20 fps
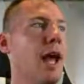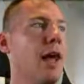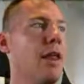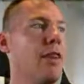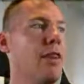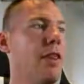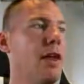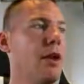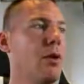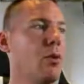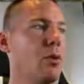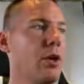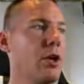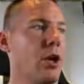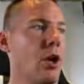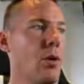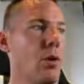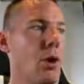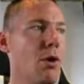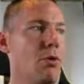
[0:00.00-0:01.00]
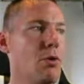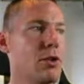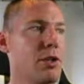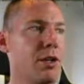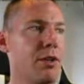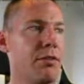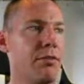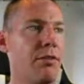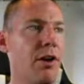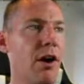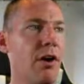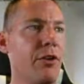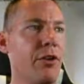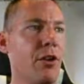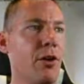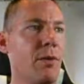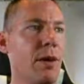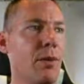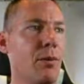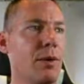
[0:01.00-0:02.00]
and then we go over to the
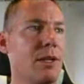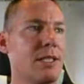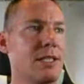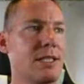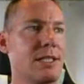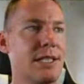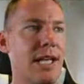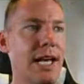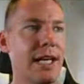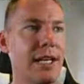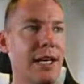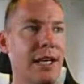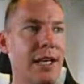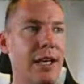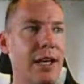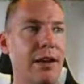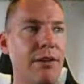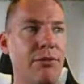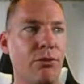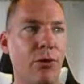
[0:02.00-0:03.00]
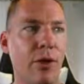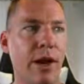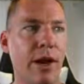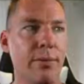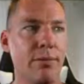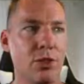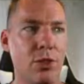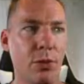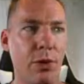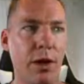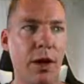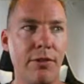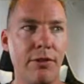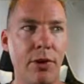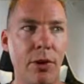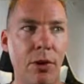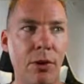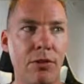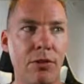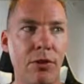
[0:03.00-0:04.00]
volume and we set a keyframe. So we
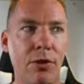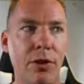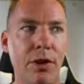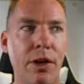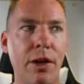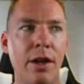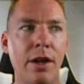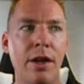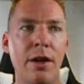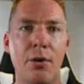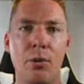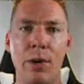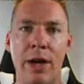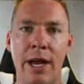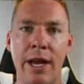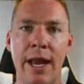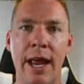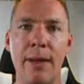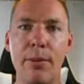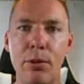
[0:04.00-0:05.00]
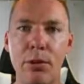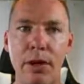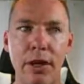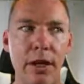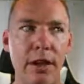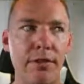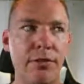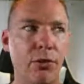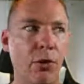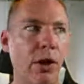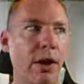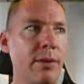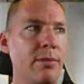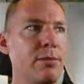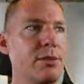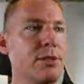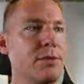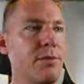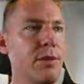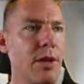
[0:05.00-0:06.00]
hover over. We enable
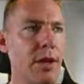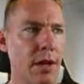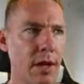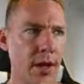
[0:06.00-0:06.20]
keyframes,